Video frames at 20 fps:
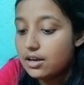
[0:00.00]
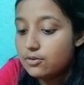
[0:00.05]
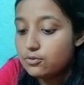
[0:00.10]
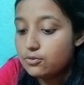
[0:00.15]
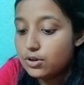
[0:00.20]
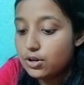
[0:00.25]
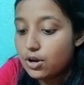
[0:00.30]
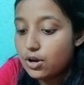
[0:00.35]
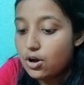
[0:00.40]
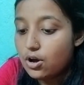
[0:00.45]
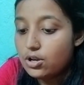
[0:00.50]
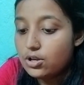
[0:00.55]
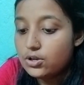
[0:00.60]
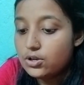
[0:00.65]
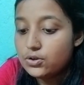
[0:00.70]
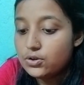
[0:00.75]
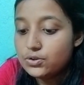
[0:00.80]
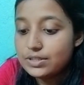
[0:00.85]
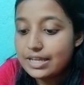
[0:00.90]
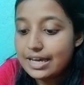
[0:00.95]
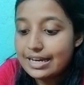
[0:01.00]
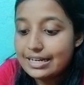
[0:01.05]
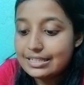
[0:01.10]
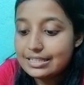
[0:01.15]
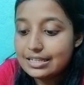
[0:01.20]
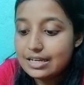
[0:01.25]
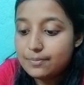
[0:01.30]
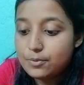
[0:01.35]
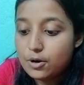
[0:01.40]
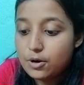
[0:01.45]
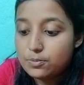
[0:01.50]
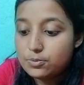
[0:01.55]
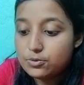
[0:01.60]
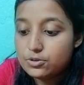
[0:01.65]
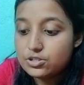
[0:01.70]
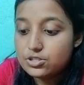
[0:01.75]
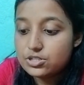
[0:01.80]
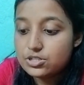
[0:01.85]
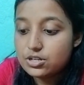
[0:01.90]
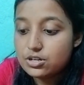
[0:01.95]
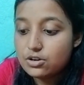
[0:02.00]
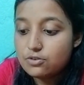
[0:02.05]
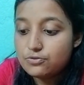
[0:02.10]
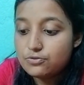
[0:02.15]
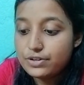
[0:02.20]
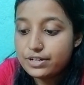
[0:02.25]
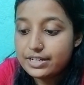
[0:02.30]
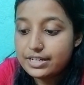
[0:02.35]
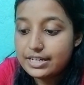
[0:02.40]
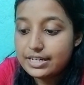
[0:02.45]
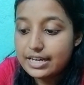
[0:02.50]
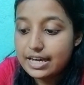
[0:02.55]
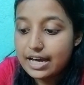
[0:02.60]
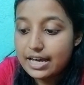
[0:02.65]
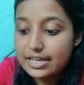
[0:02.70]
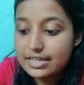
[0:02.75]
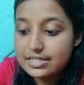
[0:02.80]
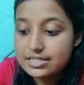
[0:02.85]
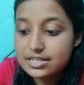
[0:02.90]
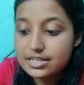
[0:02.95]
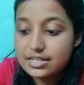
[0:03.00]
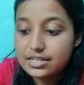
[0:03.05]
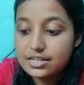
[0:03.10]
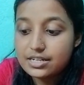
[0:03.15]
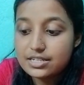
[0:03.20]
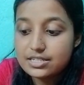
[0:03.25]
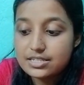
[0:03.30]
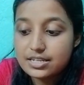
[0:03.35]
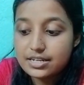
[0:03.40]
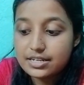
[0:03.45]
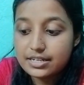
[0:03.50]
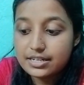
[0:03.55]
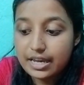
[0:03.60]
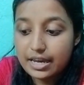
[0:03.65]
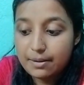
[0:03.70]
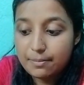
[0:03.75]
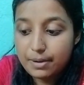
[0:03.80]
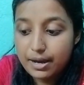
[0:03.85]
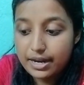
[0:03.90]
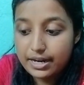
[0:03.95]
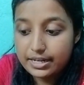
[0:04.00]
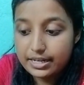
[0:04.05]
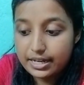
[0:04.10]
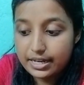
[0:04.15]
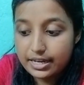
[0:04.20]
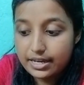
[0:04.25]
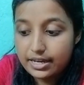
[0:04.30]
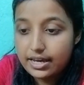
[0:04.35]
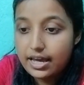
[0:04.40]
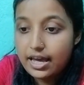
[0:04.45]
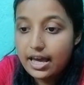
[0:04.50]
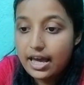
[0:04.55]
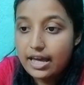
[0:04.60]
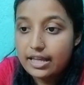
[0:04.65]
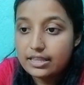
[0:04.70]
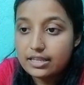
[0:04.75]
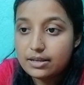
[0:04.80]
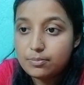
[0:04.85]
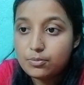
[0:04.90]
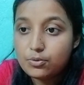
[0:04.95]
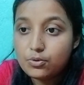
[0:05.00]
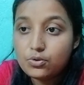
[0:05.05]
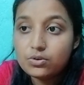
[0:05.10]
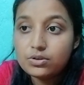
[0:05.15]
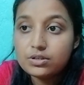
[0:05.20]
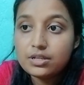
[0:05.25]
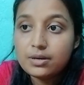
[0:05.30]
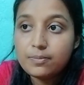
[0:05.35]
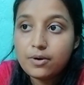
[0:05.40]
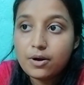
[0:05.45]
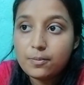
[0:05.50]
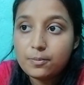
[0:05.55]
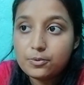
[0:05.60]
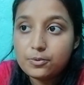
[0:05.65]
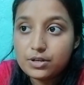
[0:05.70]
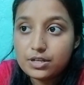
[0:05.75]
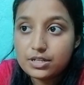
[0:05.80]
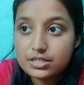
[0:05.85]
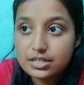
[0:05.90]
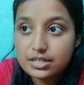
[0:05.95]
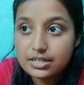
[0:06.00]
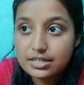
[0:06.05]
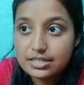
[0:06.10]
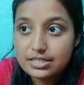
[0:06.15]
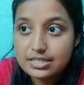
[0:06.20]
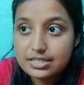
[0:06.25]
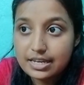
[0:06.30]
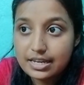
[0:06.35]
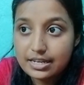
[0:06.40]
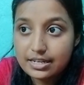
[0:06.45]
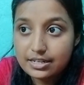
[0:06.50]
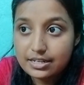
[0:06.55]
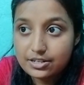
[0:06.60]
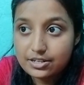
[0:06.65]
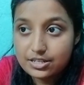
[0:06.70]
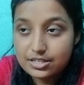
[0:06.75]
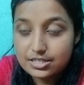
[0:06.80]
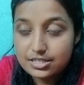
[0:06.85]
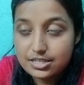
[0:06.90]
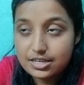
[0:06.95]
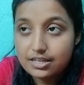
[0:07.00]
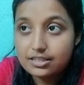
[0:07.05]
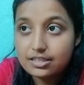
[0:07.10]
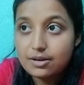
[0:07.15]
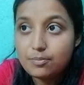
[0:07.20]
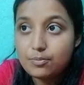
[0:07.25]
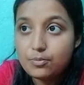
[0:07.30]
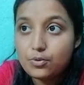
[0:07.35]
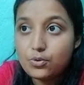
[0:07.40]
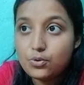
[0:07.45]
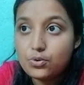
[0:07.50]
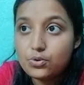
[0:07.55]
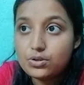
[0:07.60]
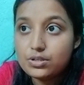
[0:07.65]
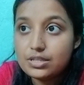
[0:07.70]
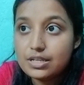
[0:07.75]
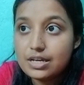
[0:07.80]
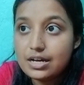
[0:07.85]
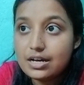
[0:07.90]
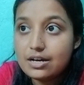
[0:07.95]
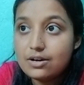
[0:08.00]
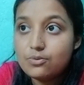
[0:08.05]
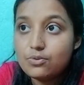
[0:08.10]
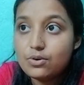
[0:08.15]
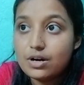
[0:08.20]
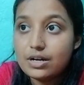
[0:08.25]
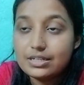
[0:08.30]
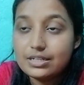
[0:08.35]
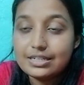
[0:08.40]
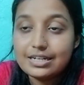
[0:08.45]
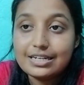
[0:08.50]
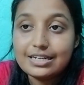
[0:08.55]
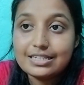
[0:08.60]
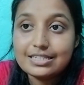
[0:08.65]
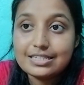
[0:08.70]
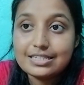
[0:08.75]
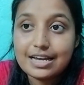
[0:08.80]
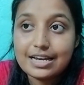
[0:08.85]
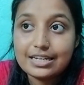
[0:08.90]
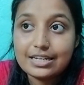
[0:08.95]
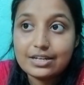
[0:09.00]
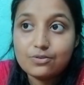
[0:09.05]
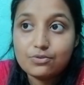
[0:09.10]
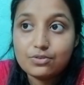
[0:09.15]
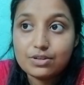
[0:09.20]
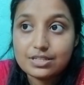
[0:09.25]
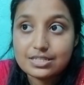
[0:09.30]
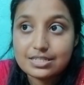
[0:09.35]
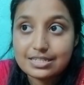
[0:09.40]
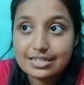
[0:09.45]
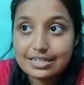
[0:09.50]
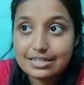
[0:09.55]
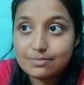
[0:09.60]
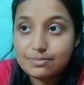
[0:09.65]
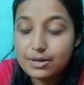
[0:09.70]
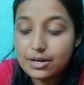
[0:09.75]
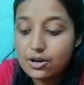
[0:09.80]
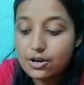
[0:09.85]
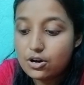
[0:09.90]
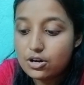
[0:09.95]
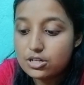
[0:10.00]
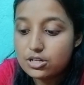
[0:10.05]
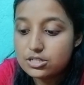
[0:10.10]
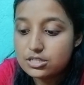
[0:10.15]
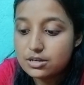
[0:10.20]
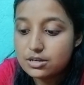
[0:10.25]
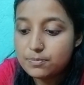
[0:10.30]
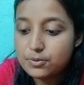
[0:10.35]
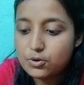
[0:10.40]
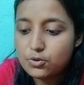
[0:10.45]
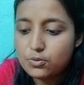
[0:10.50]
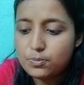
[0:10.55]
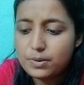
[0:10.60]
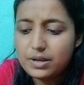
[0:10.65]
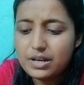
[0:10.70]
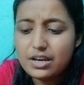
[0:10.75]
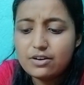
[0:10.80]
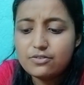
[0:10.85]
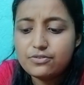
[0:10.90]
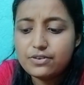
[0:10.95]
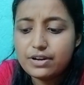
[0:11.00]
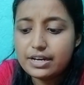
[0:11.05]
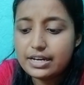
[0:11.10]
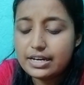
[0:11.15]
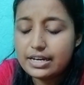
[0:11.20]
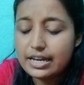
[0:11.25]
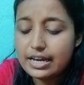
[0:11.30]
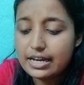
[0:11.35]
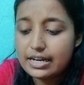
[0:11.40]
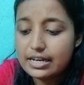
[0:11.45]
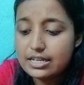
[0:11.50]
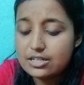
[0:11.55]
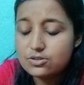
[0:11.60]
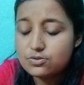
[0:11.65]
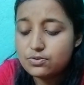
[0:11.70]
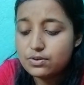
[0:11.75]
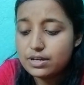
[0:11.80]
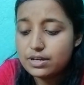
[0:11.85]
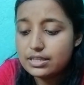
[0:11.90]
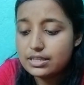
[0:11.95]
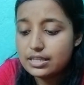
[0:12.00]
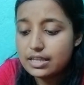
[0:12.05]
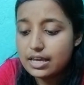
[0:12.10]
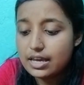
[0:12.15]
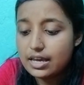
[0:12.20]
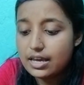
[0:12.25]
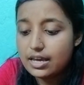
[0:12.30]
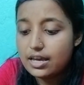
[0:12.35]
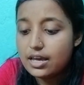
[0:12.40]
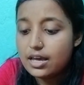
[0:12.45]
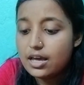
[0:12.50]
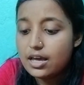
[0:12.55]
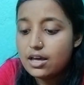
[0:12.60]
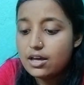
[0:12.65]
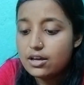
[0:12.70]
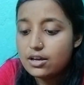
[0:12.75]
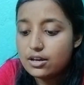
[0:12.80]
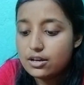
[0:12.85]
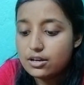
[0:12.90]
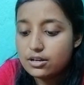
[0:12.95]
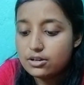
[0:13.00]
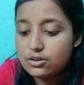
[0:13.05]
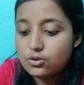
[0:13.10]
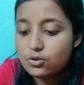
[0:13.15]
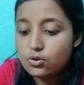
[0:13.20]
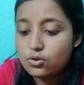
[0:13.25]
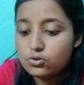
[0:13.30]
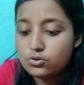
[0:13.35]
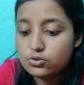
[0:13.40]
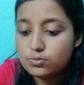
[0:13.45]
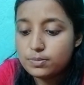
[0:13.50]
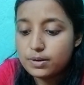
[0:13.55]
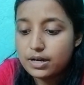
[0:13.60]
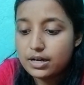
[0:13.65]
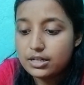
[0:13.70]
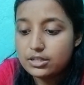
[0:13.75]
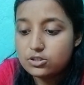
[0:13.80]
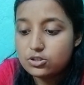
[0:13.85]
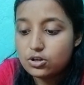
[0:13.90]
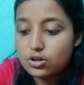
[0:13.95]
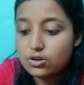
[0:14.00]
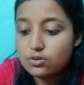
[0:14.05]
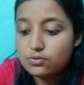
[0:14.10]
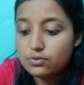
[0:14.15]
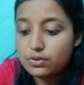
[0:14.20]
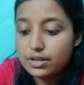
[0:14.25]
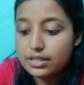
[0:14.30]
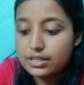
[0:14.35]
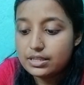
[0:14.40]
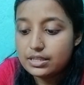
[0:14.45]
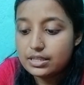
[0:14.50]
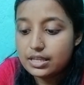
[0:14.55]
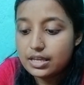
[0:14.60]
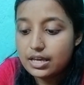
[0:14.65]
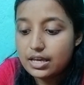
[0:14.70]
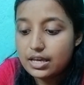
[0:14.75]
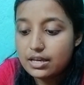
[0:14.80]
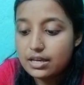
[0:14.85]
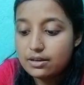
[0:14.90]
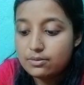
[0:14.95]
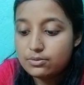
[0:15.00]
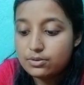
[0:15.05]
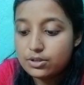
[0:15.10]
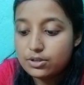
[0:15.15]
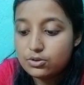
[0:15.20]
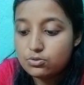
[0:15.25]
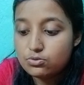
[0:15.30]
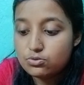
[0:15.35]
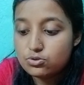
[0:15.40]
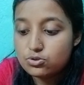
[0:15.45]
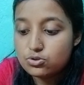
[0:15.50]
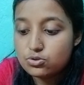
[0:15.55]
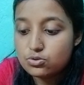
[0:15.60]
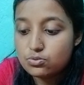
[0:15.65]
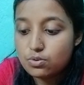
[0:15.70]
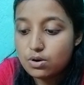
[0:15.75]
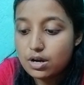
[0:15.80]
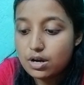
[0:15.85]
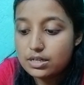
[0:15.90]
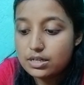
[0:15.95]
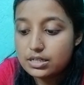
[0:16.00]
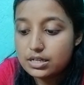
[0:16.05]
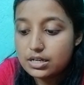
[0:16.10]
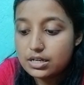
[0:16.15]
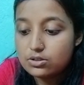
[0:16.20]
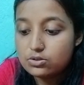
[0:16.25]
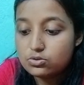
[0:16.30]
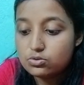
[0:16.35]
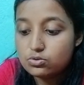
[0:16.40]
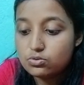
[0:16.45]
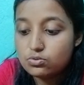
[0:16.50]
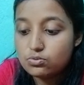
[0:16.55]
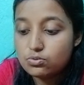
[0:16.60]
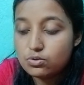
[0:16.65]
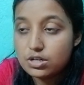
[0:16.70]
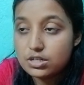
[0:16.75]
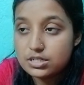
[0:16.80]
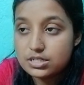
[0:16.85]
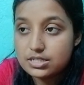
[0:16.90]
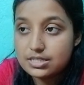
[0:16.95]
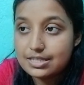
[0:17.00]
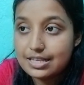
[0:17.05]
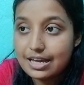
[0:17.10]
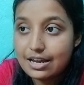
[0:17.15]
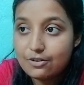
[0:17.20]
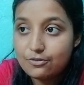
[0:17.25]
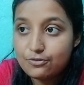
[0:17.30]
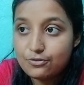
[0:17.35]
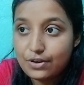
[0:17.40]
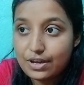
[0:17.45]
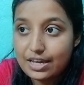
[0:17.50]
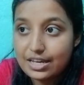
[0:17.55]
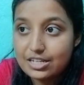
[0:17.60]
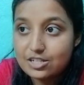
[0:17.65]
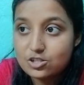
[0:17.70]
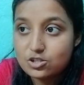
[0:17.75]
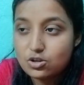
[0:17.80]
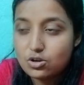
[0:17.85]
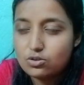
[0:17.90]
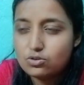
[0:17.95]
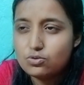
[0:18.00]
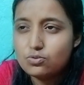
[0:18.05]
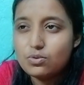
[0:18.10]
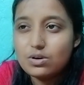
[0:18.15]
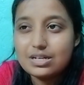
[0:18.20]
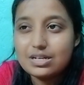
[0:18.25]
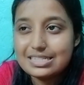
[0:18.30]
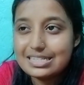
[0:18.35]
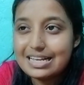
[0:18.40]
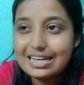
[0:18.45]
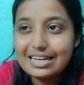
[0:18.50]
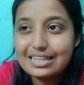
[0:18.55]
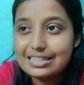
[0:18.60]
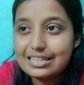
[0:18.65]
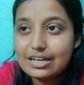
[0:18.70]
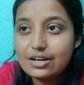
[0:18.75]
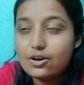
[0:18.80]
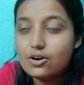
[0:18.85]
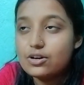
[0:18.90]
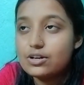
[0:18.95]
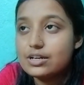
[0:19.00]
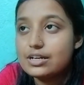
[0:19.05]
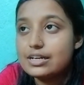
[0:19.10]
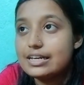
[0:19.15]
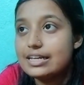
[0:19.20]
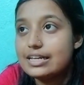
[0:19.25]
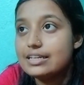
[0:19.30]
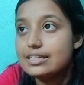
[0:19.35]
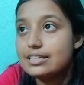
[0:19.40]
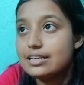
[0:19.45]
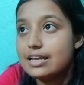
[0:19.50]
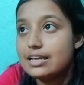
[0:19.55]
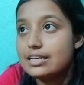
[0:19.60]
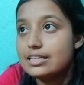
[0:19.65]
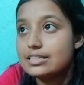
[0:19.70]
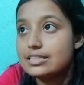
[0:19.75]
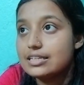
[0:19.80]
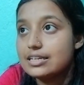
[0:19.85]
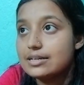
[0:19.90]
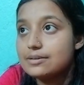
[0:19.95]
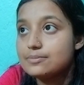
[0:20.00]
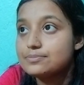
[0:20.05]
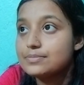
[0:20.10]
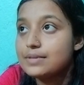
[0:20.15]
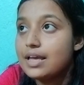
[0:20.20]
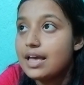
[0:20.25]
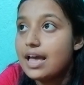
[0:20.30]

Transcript: We all know that the population of India is increasing day by day, and the more the population is increasing, the more the water is getting wasted, because the people are very reckless when they go to bath, or when they use water to wash their face or to wash anything or clean anything.